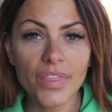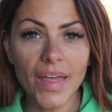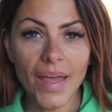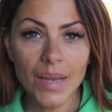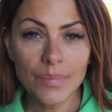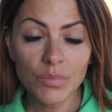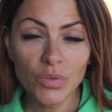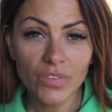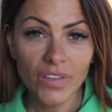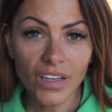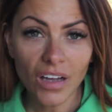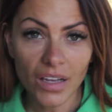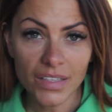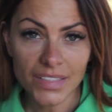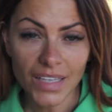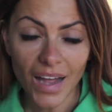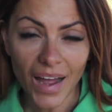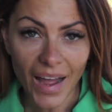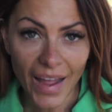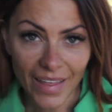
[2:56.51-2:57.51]
Then moving on
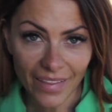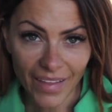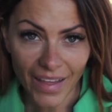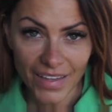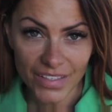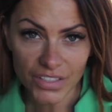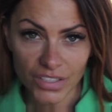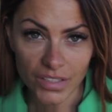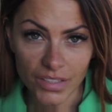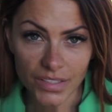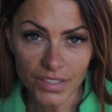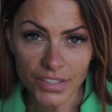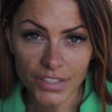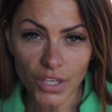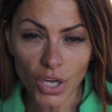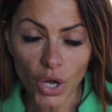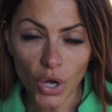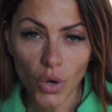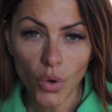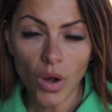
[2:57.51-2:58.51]
to eyelashes.
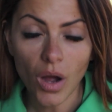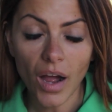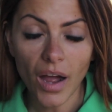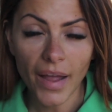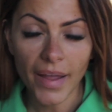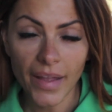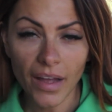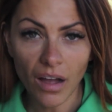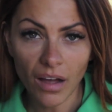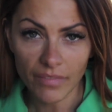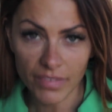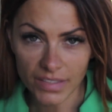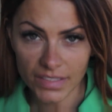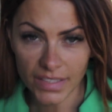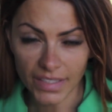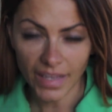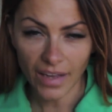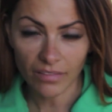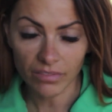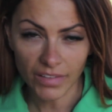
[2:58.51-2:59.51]
So I
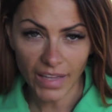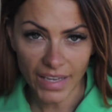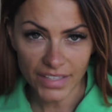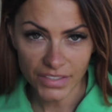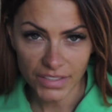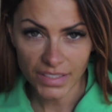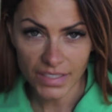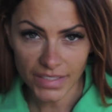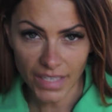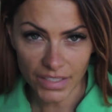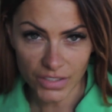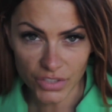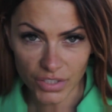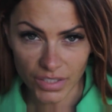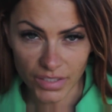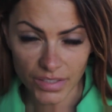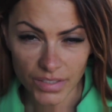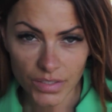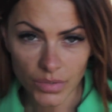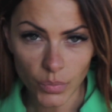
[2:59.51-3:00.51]
obviously have lash
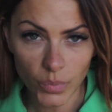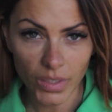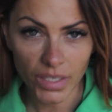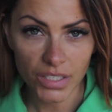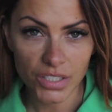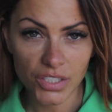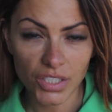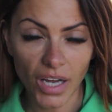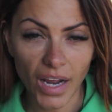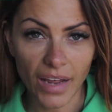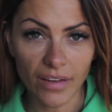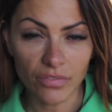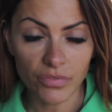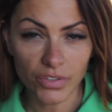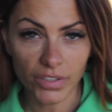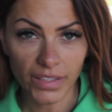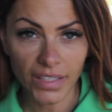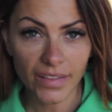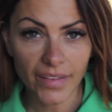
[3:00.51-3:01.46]
extensions, which I've really